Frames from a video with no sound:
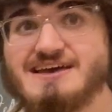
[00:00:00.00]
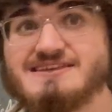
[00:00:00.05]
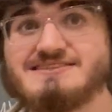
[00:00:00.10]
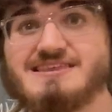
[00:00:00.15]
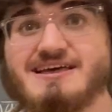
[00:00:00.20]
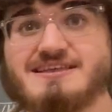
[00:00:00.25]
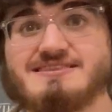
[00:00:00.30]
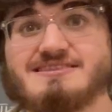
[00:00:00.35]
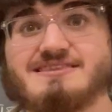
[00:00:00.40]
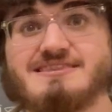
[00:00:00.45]

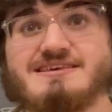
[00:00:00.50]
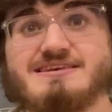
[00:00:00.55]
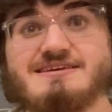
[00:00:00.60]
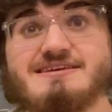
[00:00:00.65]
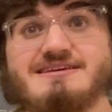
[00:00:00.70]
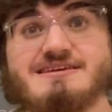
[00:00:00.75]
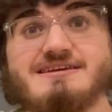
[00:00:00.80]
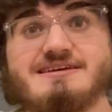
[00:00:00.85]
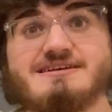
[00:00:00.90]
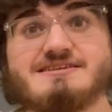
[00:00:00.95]
that
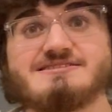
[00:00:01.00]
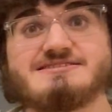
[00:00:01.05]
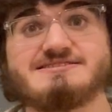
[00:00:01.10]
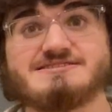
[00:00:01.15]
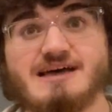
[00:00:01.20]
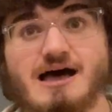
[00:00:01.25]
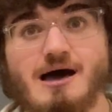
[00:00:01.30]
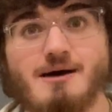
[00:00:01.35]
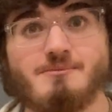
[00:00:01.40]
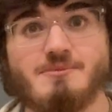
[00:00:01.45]
the
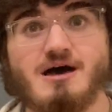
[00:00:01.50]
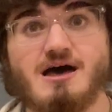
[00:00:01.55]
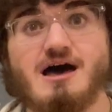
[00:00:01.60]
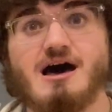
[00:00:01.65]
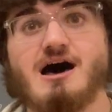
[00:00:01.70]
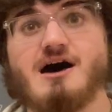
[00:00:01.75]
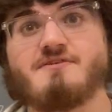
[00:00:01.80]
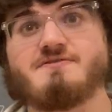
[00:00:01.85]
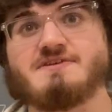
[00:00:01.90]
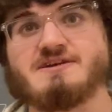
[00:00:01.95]

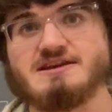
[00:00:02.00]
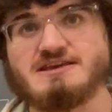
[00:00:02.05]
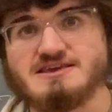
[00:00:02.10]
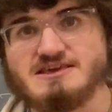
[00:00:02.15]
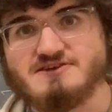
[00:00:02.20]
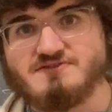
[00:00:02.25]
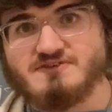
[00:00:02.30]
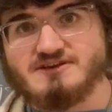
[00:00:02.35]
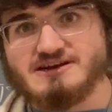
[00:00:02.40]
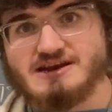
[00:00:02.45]
sum of an
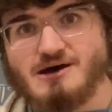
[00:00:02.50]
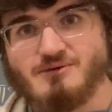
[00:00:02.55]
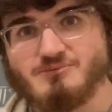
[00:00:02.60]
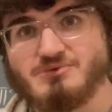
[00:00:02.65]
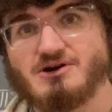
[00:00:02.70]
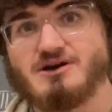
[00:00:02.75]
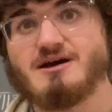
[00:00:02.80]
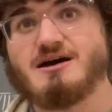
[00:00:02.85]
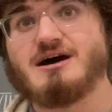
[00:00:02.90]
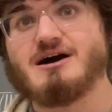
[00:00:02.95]
even
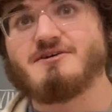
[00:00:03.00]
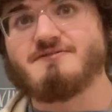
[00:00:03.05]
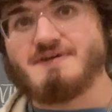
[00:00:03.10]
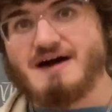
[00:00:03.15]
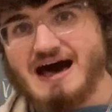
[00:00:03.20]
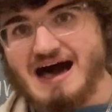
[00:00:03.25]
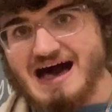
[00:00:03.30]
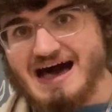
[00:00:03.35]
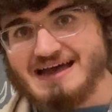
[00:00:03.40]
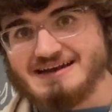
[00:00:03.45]
number of
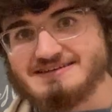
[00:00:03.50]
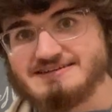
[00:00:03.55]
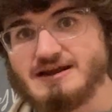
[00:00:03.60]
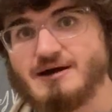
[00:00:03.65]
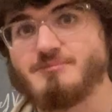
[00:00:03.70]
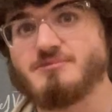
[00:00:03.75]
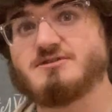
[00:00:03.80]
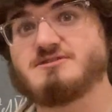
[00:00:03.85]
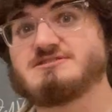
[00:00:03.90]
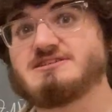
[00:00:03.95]
odd
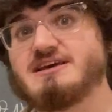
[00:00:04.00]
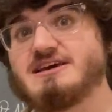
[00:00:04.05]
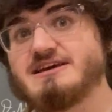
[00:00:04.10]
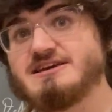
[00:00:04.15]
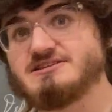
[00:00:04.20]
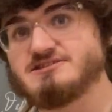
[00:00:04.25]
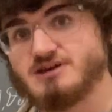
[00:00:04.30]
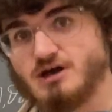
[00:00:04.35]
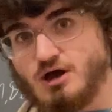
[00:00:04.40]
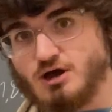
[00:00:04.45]
numbers
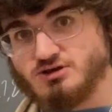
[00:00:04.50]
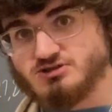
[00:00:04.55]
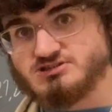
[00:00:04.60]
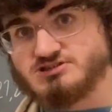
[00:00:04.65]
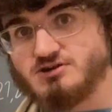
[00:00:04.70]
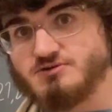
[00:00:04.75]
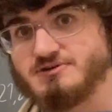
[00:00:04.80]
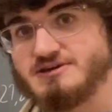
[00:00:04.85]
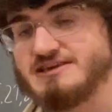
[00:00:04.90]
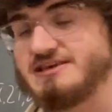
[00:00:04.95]
is
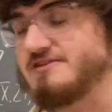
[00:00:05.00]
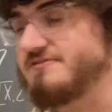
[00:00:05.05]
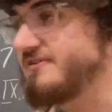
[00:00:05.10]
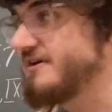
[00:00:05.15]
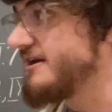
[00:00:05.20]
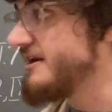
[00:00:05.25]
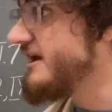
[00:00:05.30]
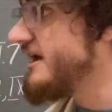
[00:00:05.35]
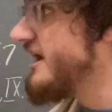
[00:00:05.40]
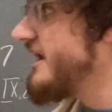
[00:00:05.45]
also
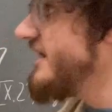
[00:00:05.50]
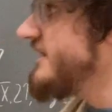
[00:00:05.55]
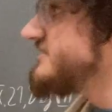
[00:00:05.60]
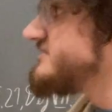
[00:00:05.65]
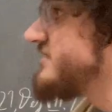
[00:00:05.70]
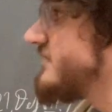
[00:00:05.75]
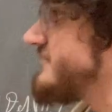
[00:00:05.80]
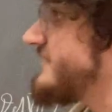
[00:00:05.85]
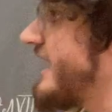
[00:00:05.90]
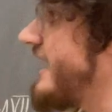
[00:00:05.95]
even,
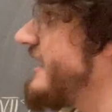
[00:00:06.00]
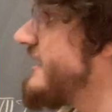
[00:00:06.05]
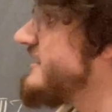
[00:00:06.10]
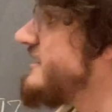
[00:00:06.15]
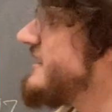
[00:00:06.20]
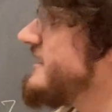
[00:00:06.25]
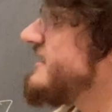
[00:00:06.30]
so that